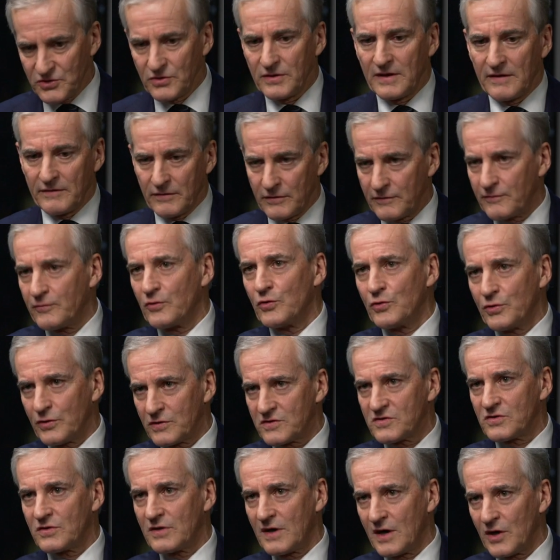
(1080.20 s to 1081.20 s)
should have our
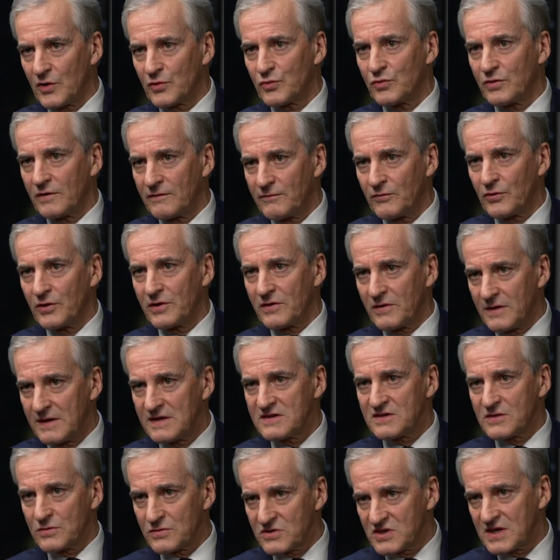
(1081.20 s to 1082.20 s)
focus on how to avoid
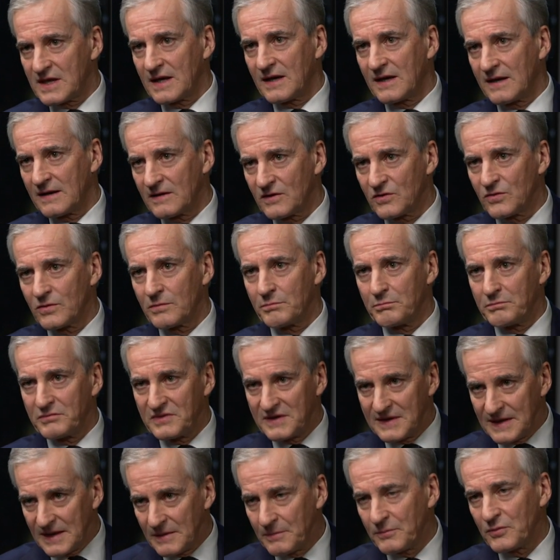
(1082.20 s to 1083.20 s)
this to sink into a
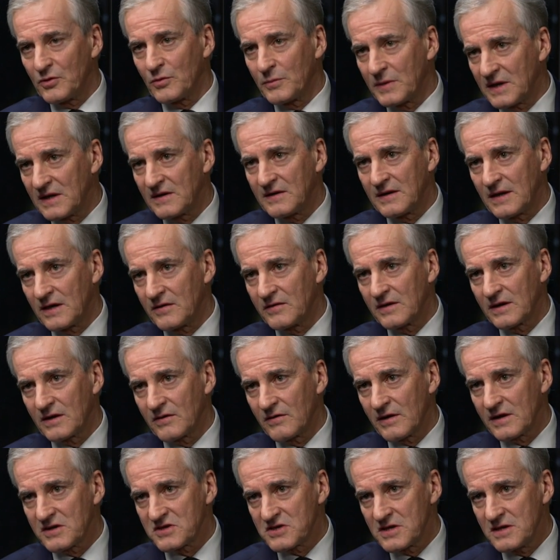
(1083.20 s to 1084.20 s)
deep humanitarian
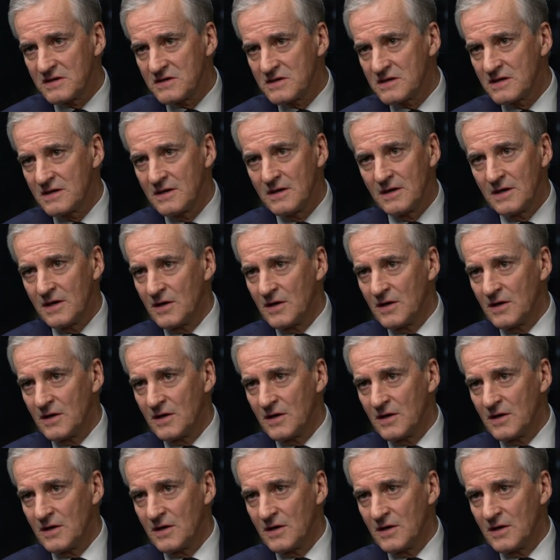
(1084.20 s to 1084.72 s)
crisis